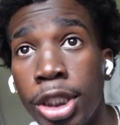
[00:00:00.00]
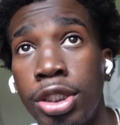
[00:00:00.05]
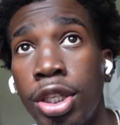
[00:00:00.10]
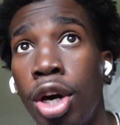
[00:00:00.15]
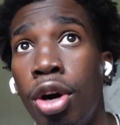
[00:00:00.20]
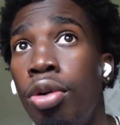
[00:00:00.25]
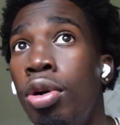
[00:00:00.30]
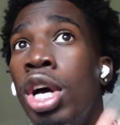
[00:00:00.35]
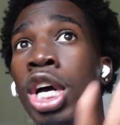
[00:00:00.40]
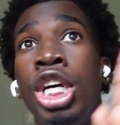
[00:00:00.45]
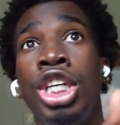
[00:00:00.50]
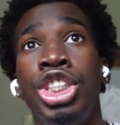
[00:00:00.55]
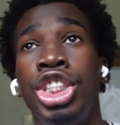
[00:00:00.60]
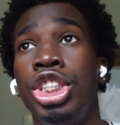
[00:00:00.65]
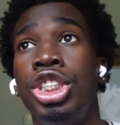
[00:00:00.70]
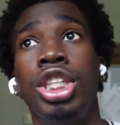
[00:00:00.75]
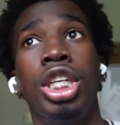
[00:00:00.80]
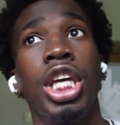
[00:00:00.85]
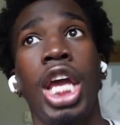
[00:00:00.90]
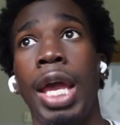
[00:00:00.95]
So
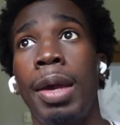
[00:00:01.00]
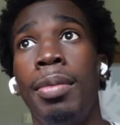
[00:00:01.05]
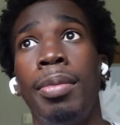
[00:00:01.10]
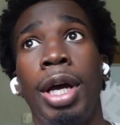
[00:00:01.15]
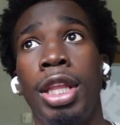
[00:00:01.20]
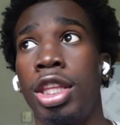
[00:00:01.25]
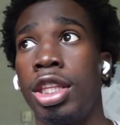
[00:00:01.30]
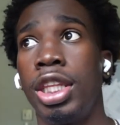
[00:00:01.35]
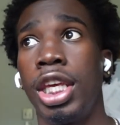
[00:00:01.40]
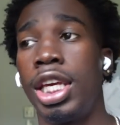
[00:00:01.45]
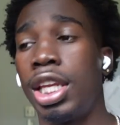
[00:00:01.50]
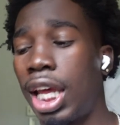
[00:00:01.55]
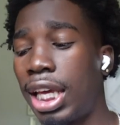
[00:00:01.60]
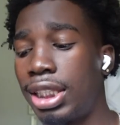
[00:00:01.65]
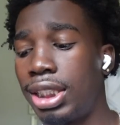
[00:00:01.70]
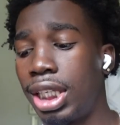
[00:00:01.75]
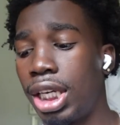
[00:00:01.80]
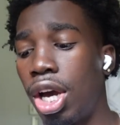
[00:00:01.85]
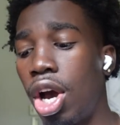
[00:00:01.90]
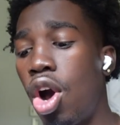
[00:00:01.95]
she shouldn't have came about the thing
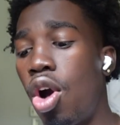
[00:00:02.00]
like saying,